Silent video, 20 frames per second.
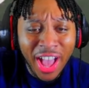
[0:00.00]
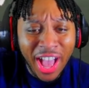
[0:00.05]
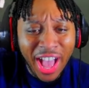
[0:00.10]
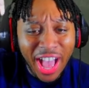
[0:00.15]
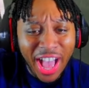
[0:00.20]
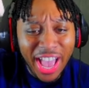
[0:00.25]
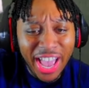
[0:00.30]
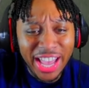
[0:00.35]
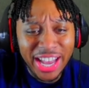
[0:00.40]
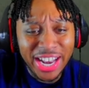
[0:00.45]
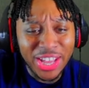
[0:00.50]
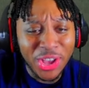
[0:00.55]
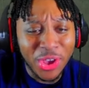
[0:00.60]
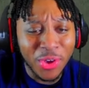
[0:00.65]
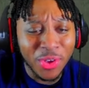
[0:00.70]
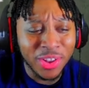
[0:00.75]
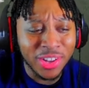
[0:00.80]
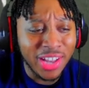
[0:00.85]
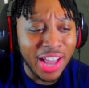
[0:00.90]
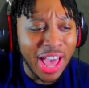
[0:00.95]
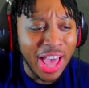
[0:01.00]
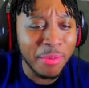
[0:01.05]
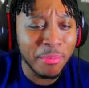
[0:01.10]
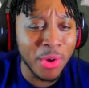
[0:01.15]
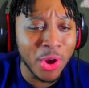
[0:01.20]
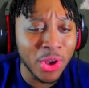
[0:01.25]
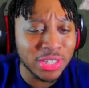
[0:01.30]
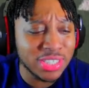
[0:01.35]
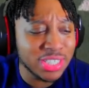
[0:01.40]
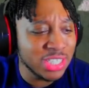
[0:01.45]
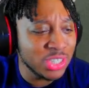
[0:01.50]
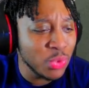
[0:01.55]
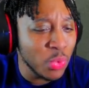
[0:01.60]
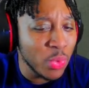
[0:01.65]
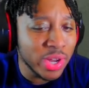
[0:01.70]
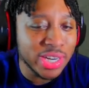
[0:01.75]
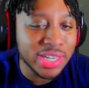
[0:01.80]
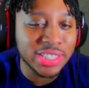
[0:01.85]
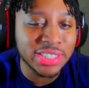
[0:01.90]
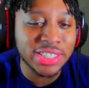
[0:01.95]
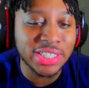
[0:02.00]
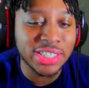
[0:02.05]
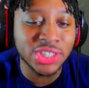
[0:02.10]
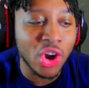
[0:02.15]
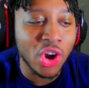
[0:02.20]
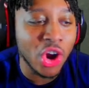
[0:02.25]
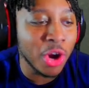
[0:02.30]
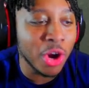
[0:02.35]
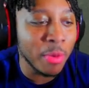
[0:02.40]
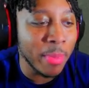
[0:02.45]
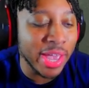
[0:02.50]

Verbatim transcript: I ain't even gonna lie, bro. Since when is Lazard